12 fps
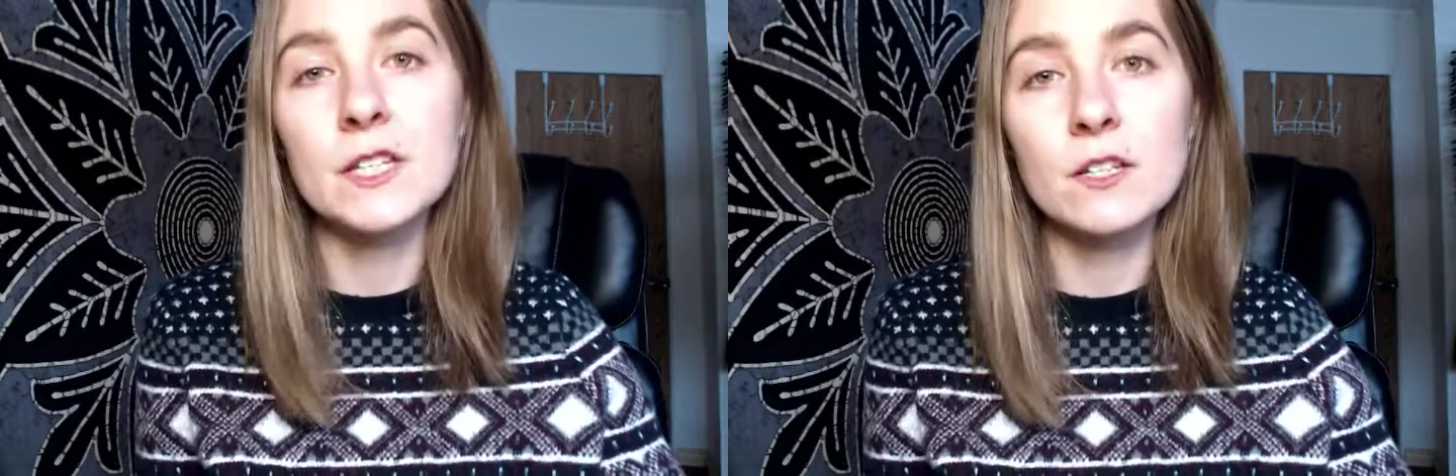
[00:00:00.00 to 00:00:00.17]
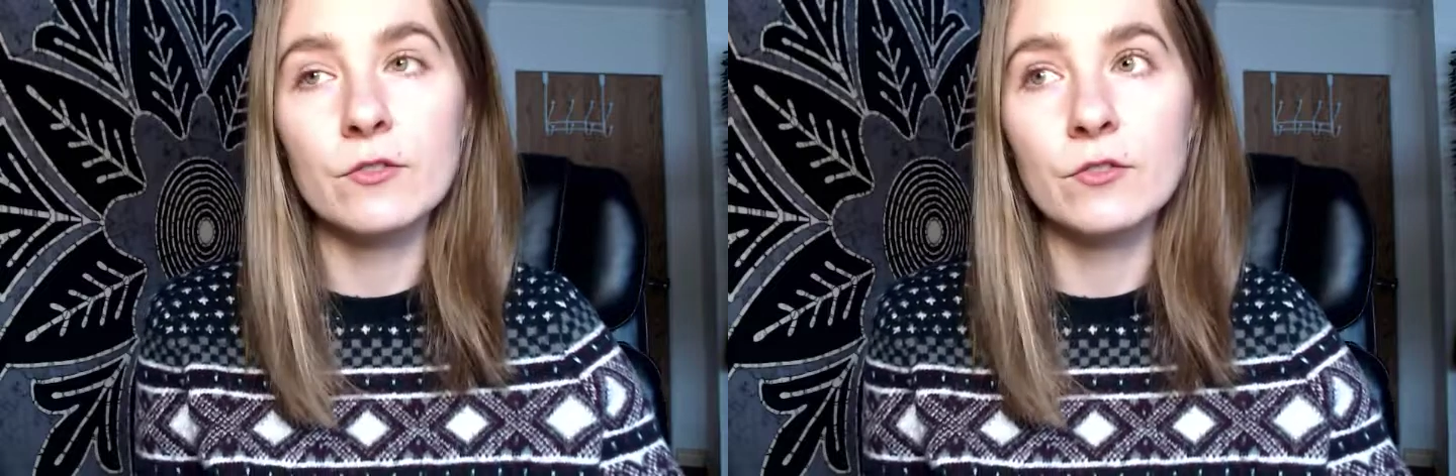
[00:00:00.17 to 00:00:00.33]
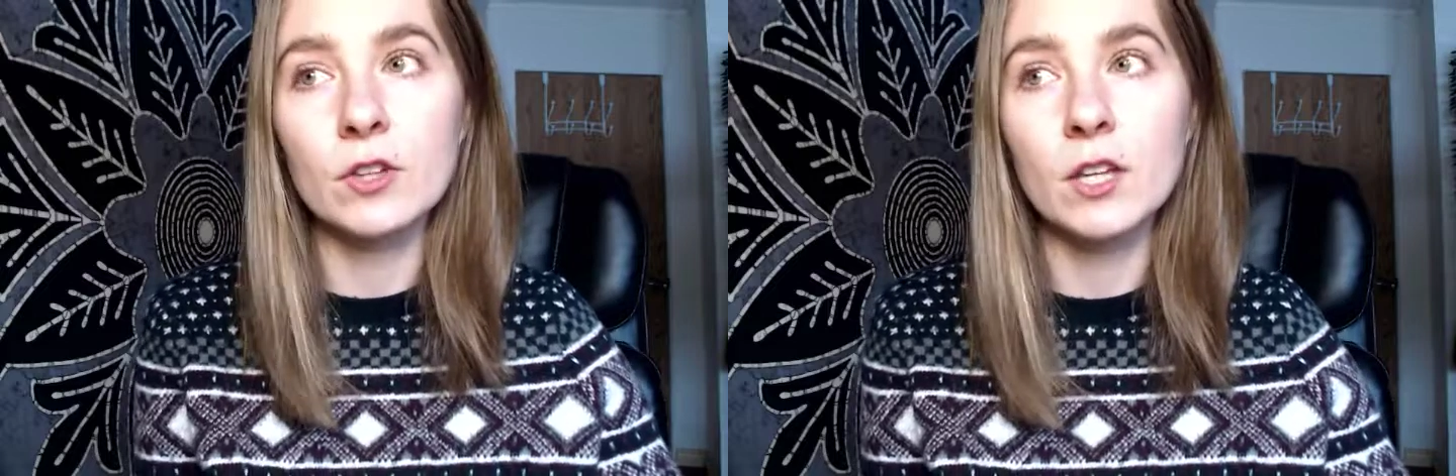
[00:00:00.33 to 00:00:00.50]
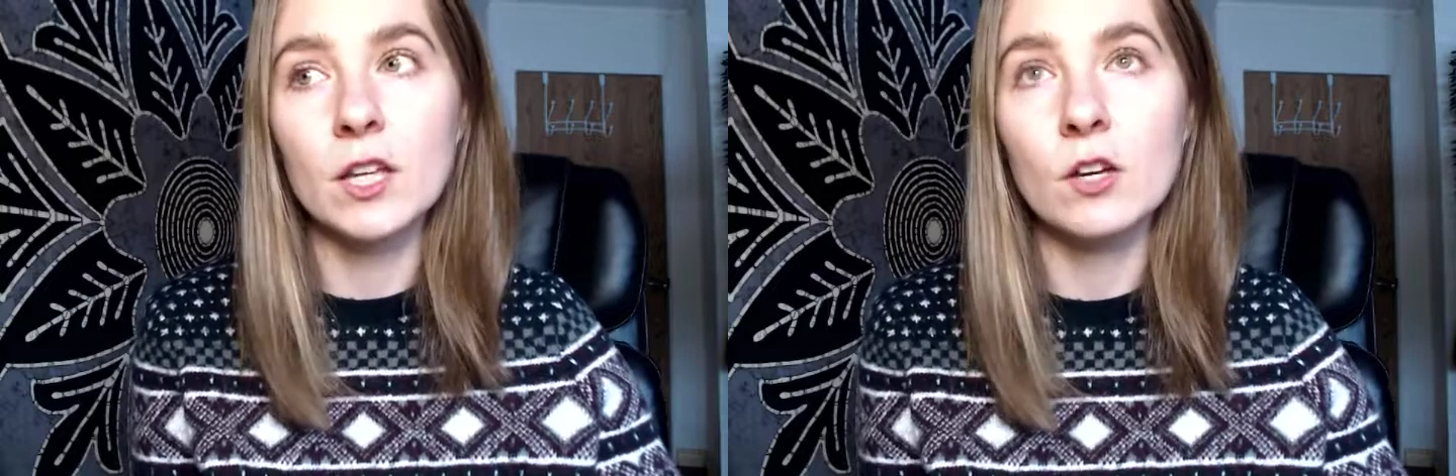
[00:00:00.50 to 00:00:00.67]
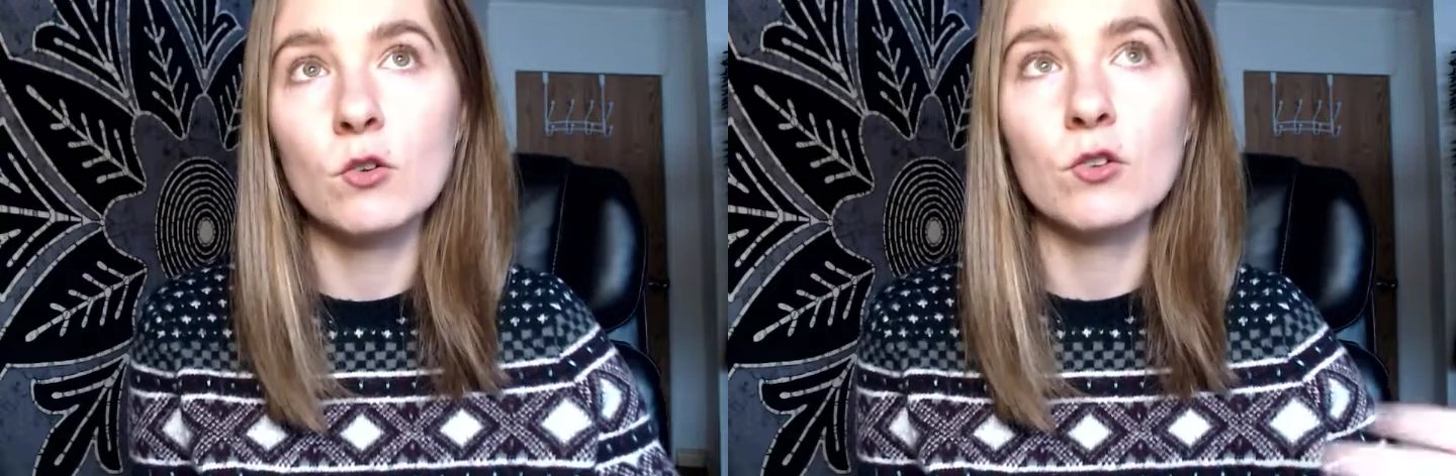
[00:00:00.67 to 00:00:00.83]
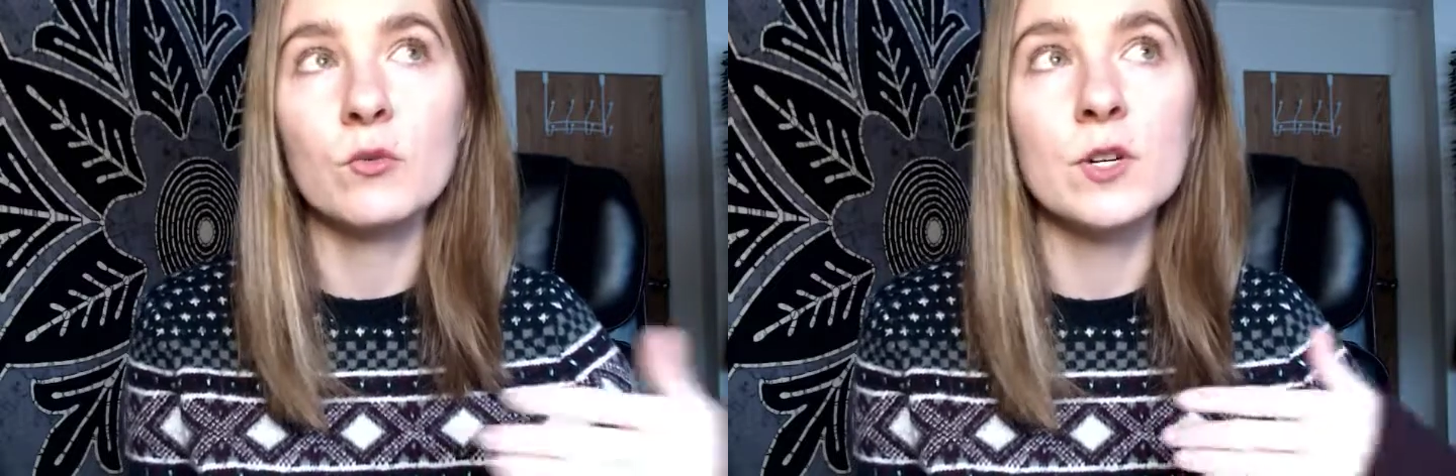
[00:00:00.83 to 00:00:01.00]
differently,
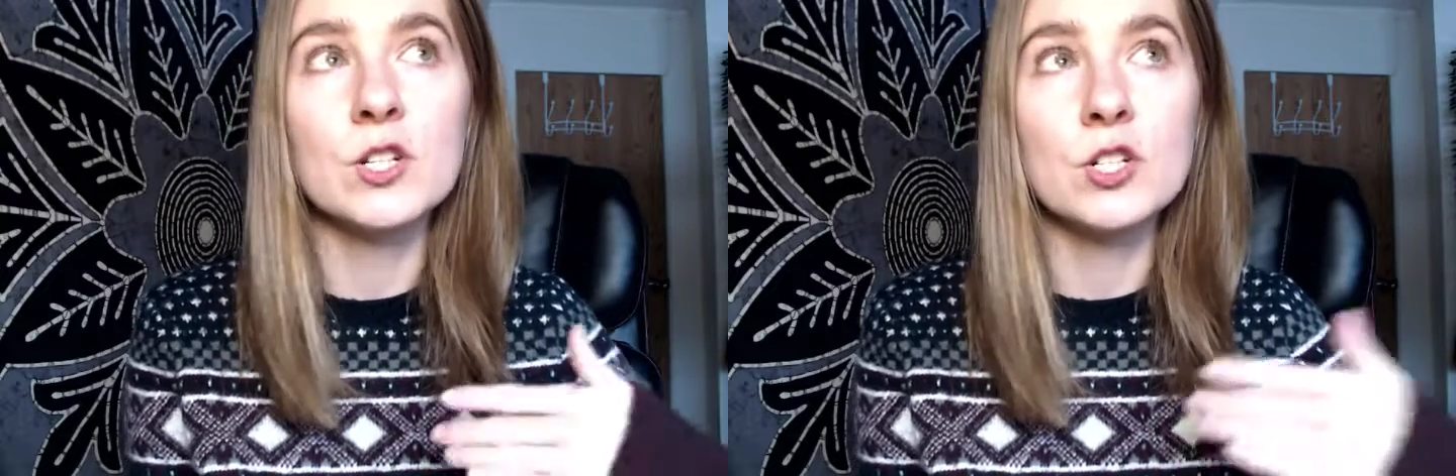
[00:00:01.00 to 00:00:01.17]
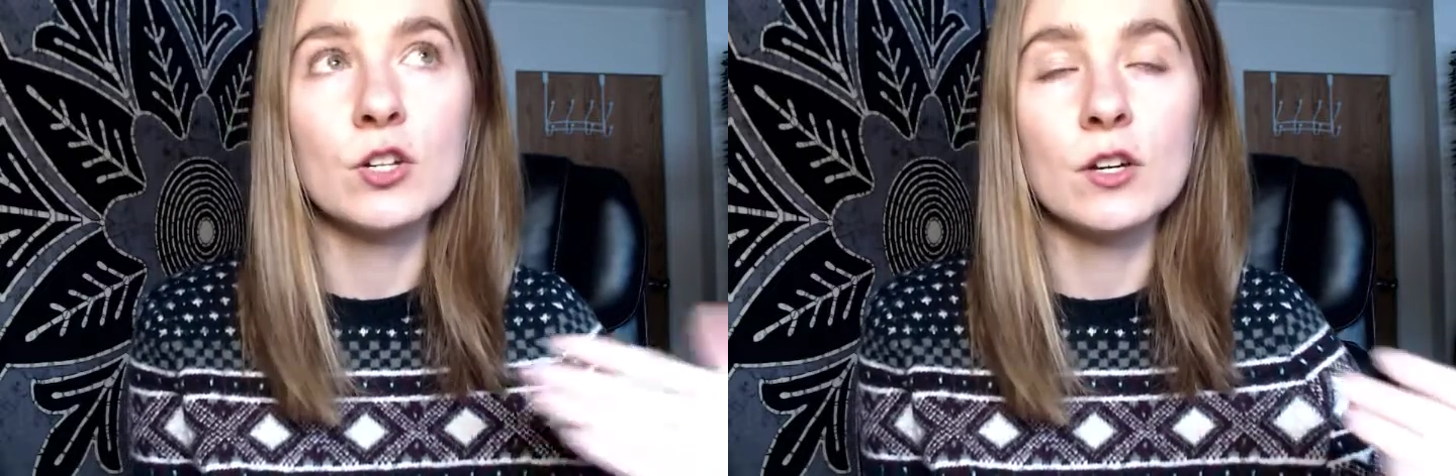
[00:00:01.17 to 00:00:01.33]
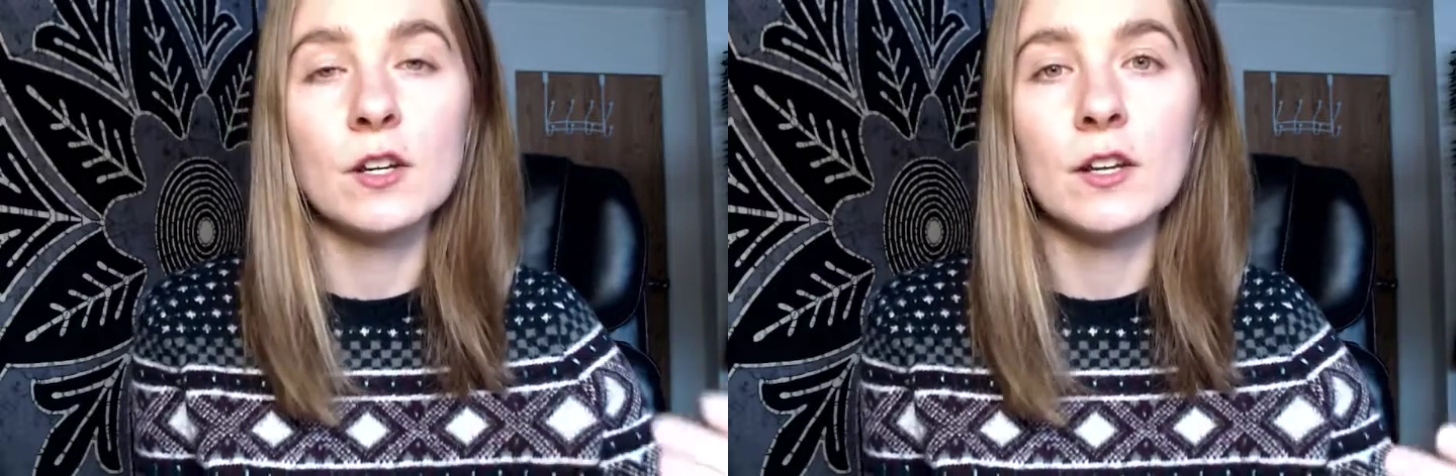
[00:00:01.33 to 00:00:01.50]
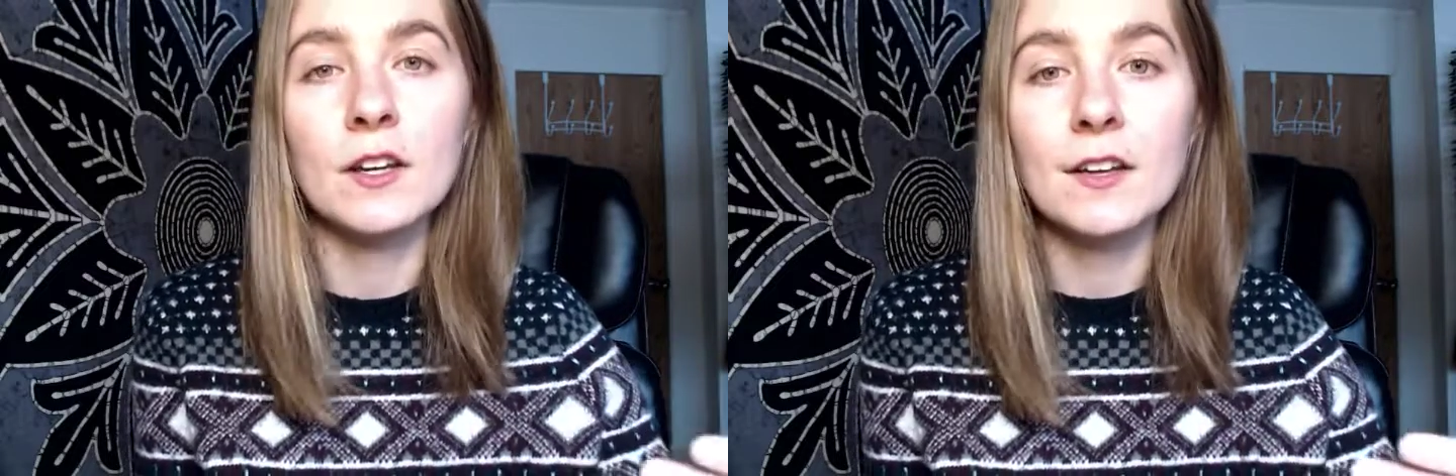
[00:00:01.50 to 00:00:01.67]
or we should,